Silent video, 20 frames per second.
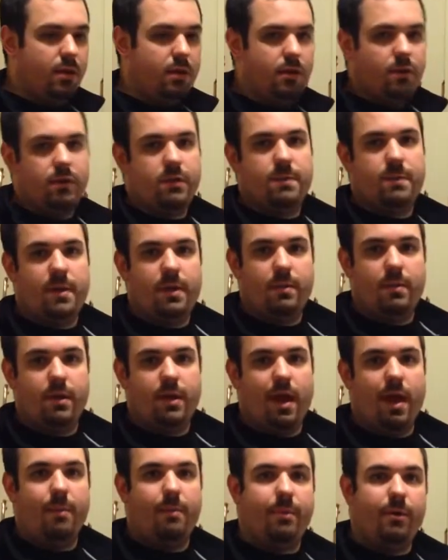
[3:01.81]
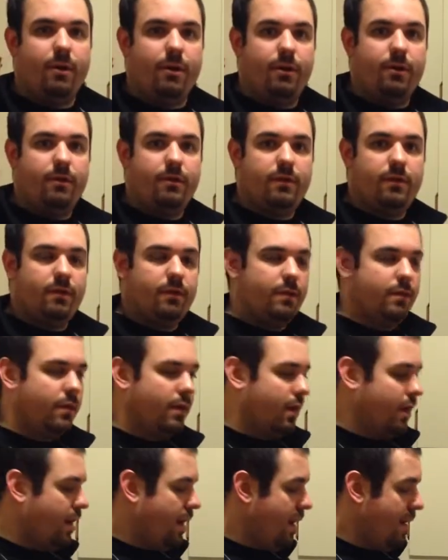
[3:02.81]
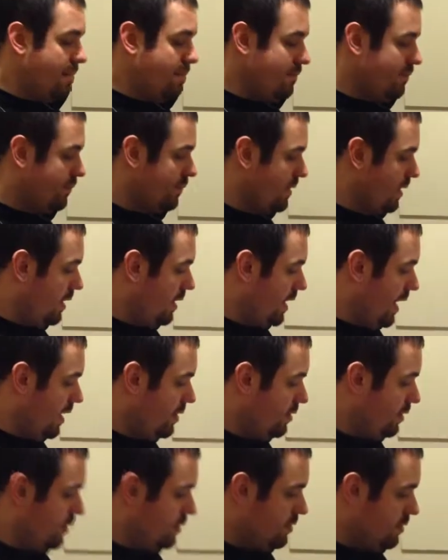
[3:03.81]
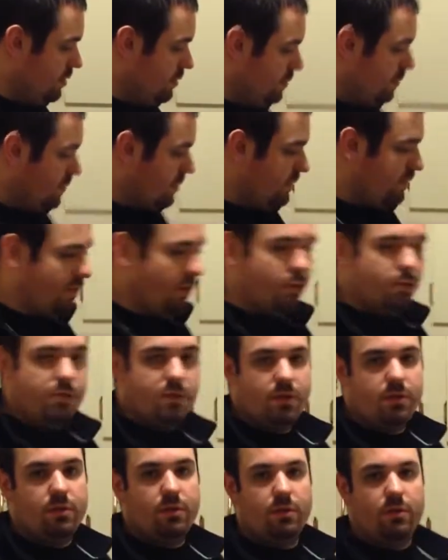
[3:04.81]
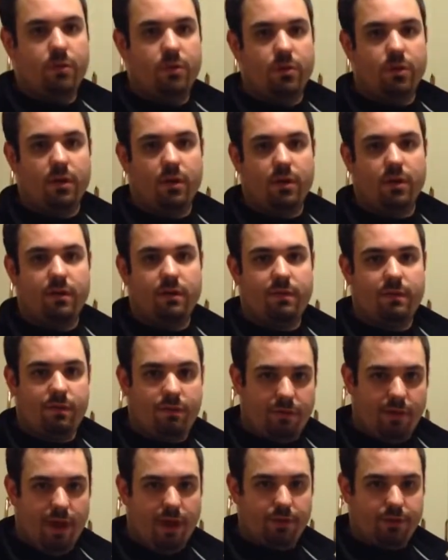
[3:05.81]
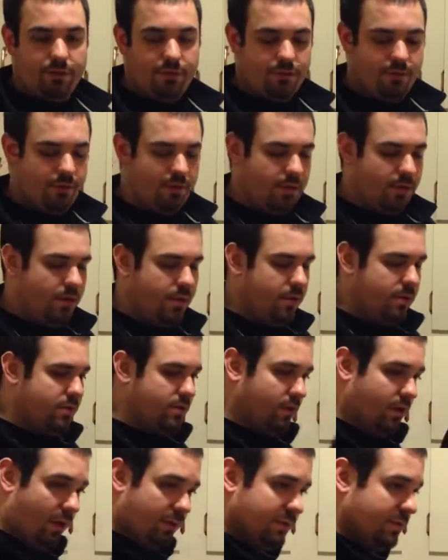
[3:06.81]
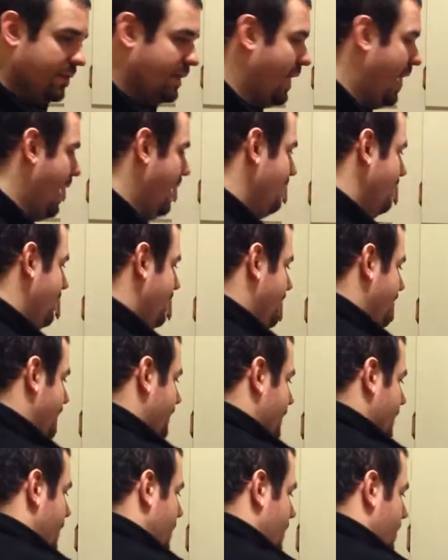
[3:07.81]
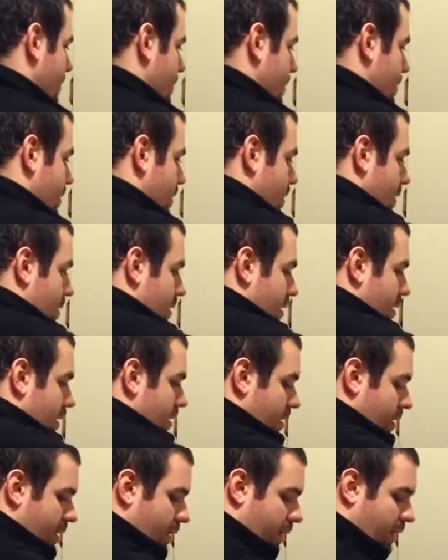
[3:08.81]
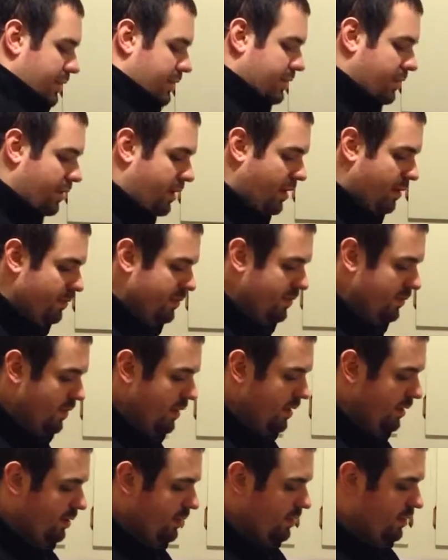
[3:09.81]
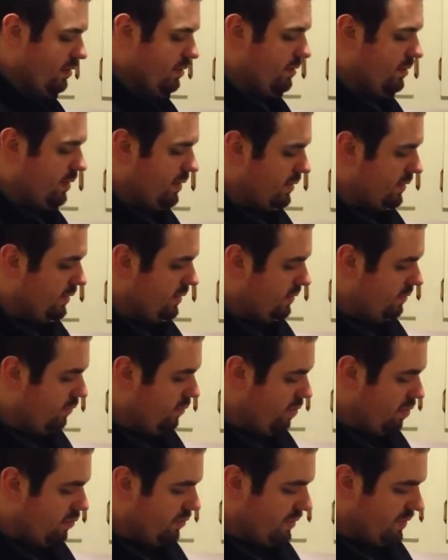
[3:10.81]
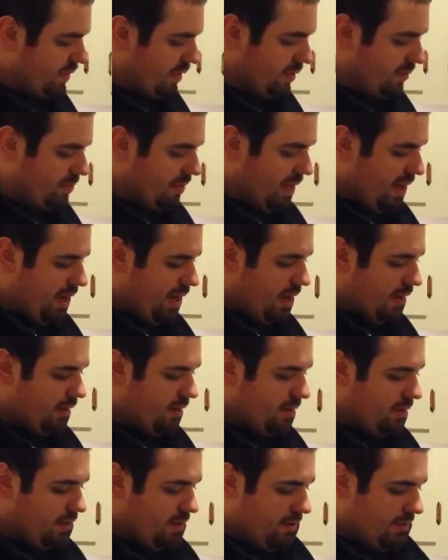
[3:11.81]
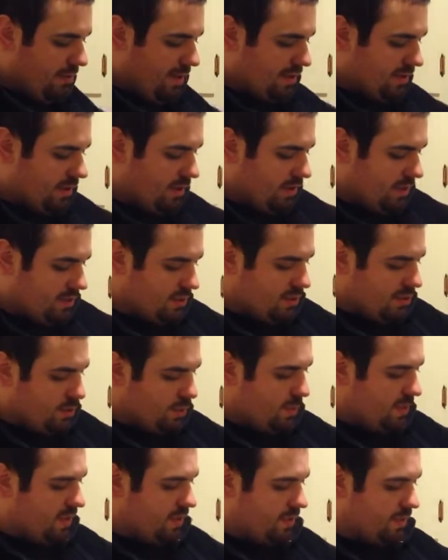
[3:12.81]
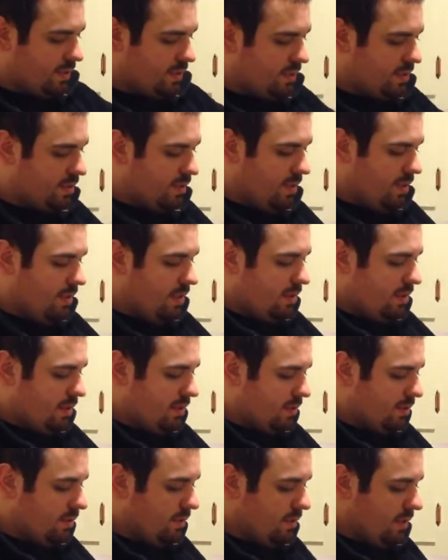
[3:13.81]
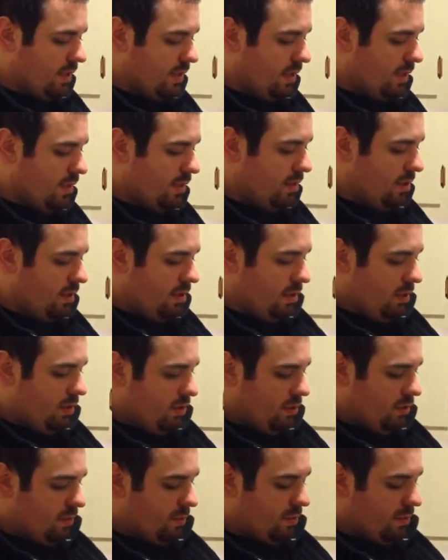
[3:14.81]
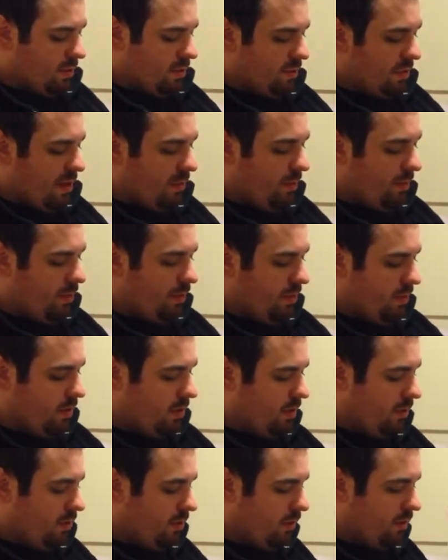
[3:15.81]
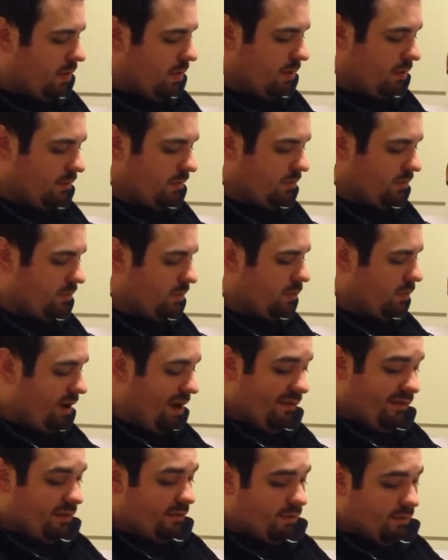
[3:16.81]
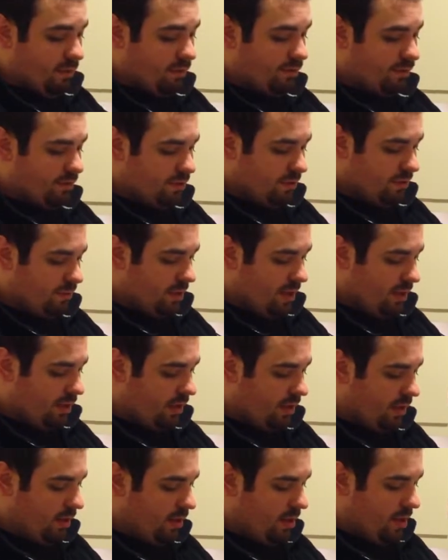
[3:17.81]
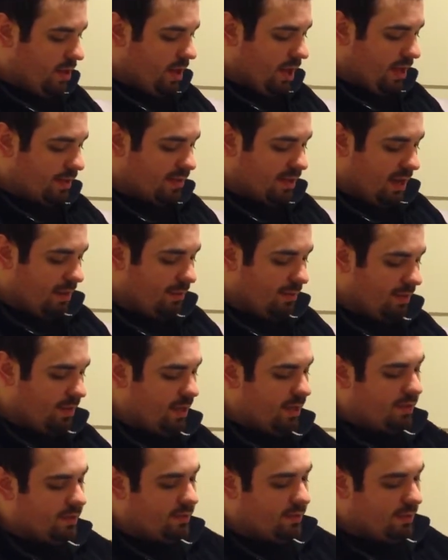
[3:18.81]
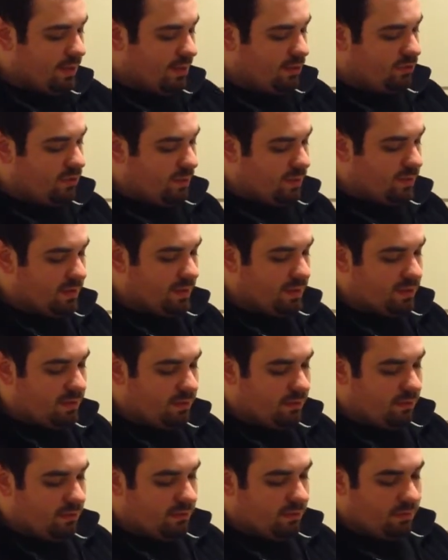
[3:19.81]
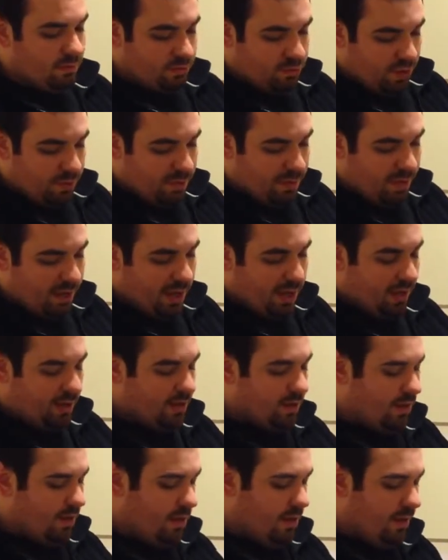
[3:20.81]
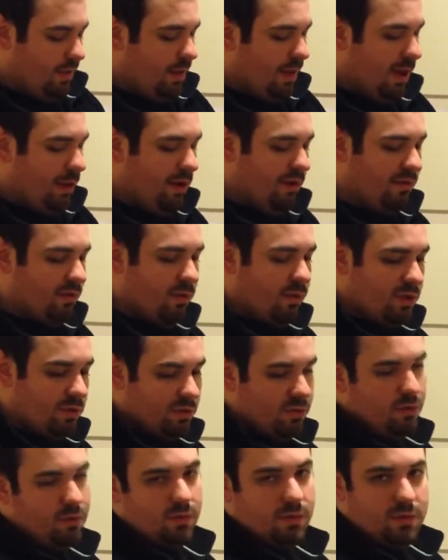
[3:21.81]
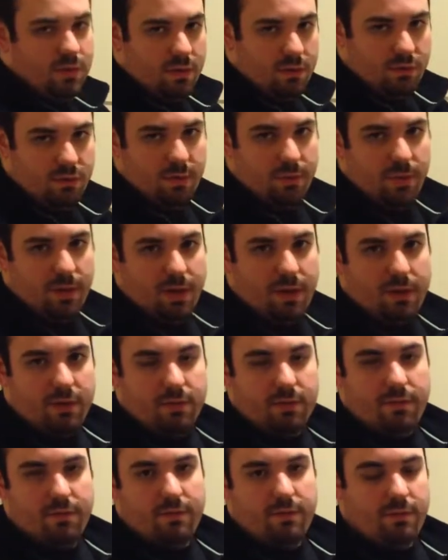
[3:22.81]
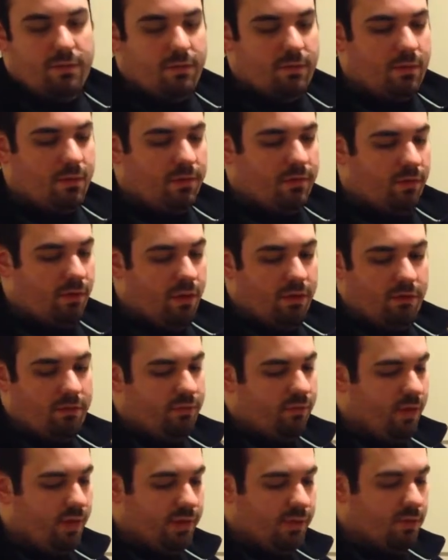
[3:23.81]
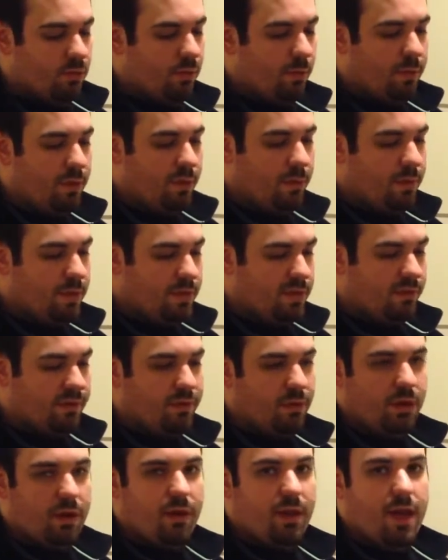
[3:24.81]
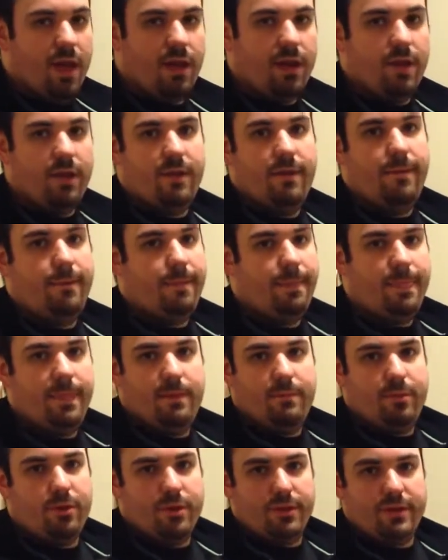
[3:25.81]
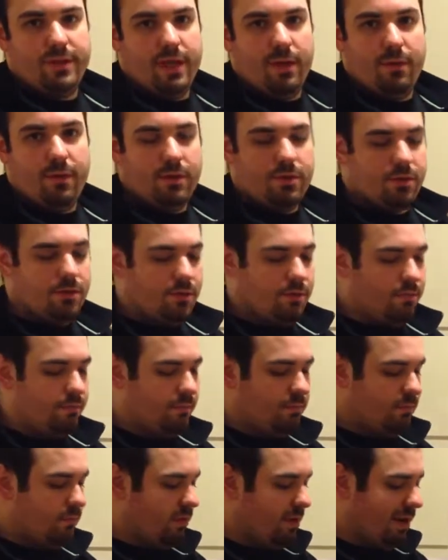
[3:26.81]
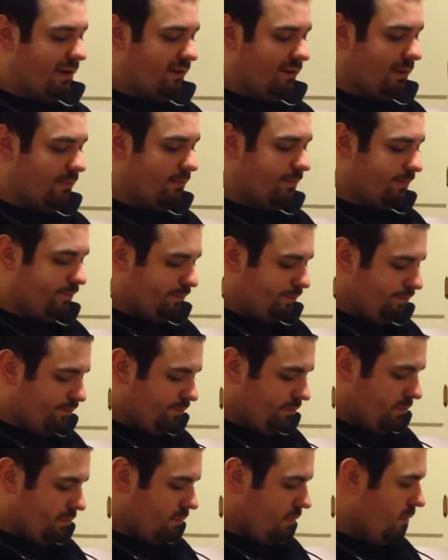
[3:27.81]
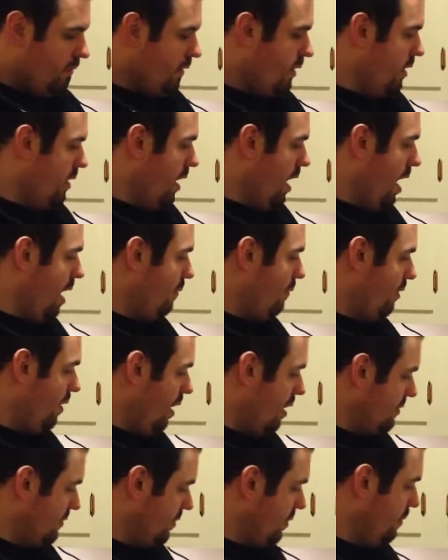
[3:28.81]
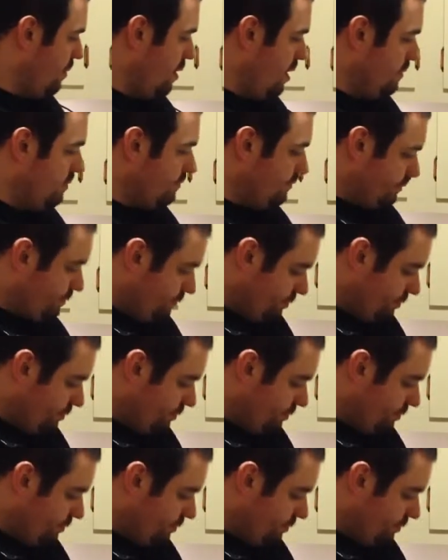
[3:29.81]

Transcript: crispy but not burnt, and you can choose frozen or fresh. So it comes with that. It also comes with this roasting pan. Basically it's 2 pieces. This goes in. You're supposed to be able to put your whatever roast you're making on top of this. It drips into the drip pan. However, we do use the drip pan for other things. We'll put a piece of foil on it, put a sandwich, whatever. We'll also put,